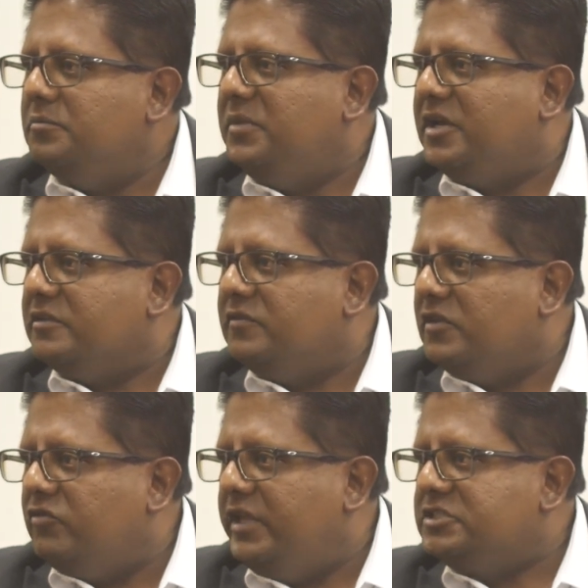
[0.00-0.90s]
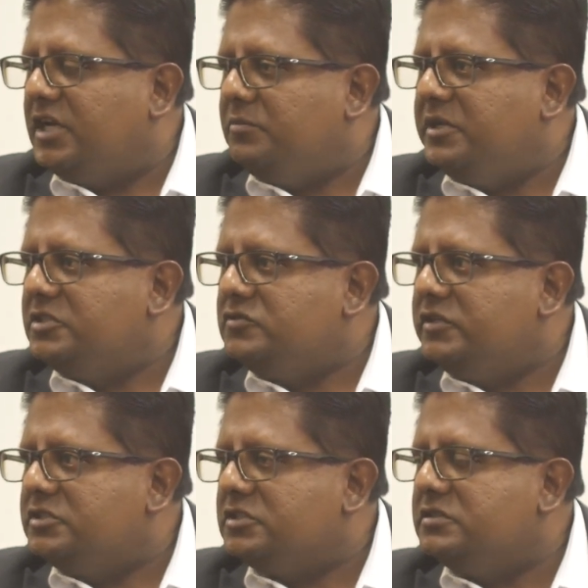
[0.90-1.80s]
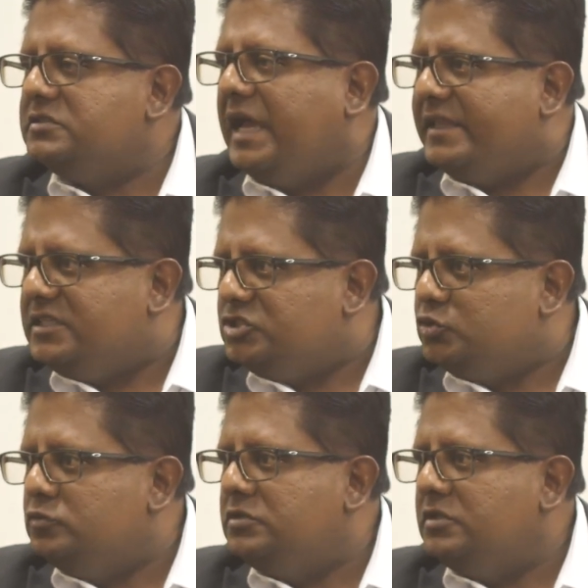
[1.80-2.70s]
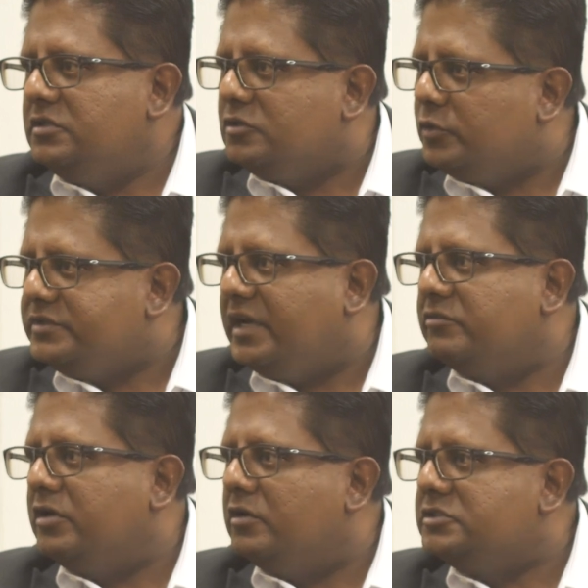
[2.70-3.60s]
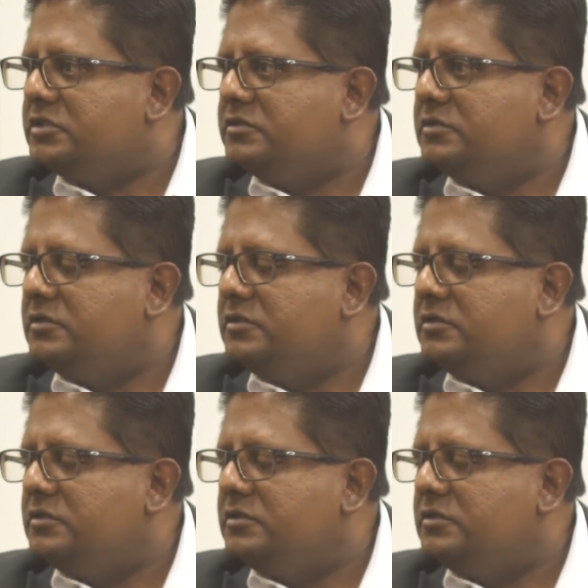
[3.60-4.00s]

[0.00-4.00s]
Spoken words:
because of the Granger administration's attitude towards agriculture.